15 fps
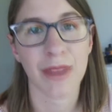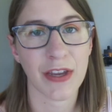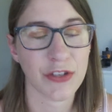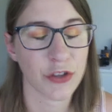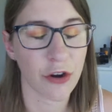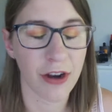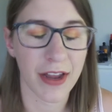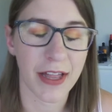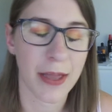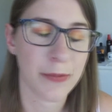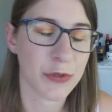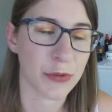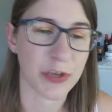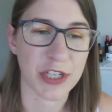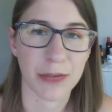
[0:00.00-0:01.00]
Sorry, I keep
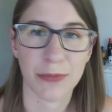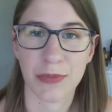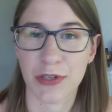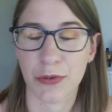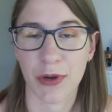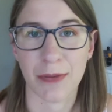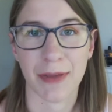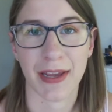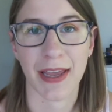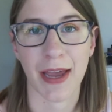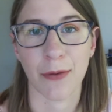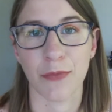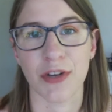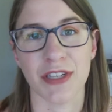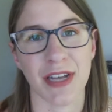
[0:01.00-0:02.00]
switching between my
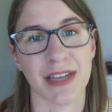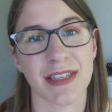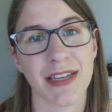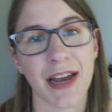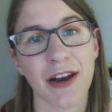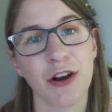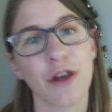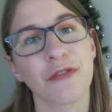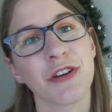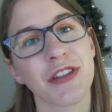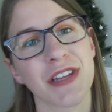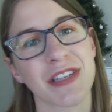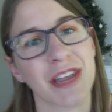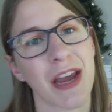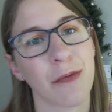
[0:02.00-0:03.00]
cameras. I started off on
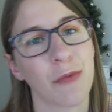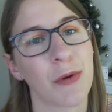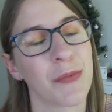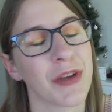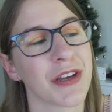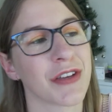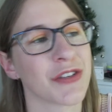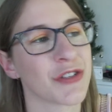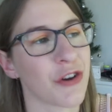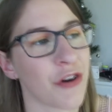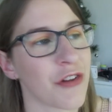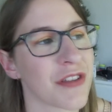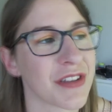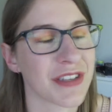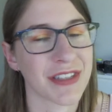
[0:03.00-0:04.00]
this camera because
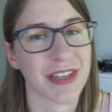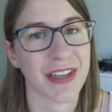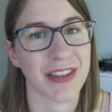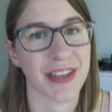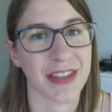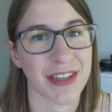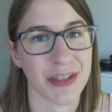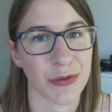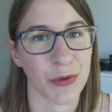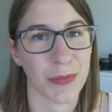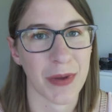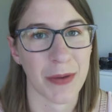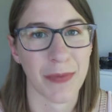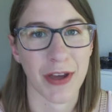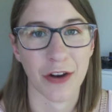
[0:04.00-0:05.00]
Jonathan said that this would
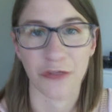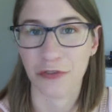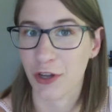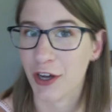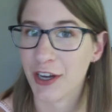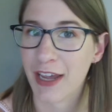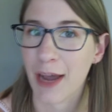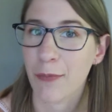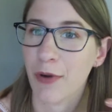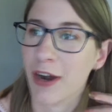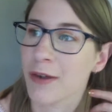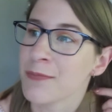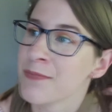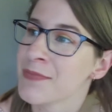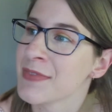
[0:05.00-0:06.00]
be a better vlog
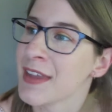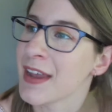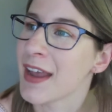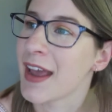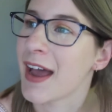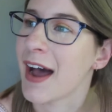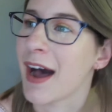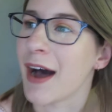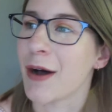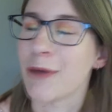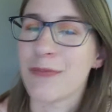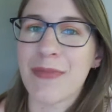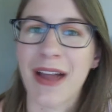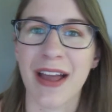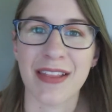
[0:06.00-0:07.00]
camera.
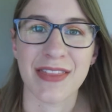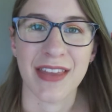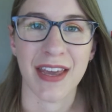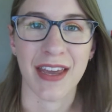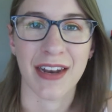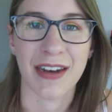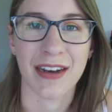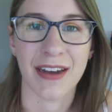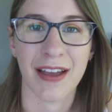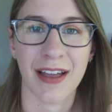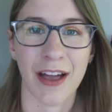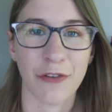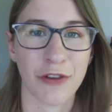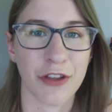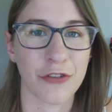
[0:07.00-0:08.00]
And then
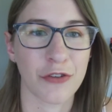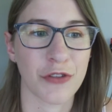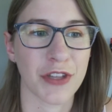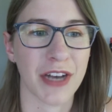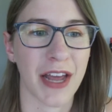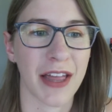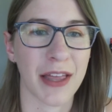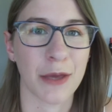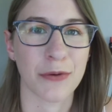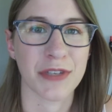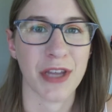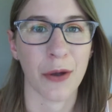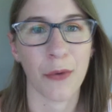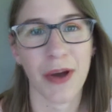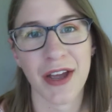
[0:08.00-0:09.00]
halfway through the day, he was
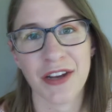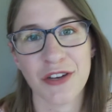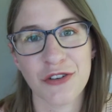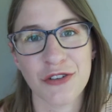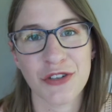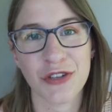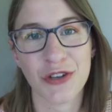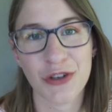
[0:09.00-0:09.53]
like, why aren't you using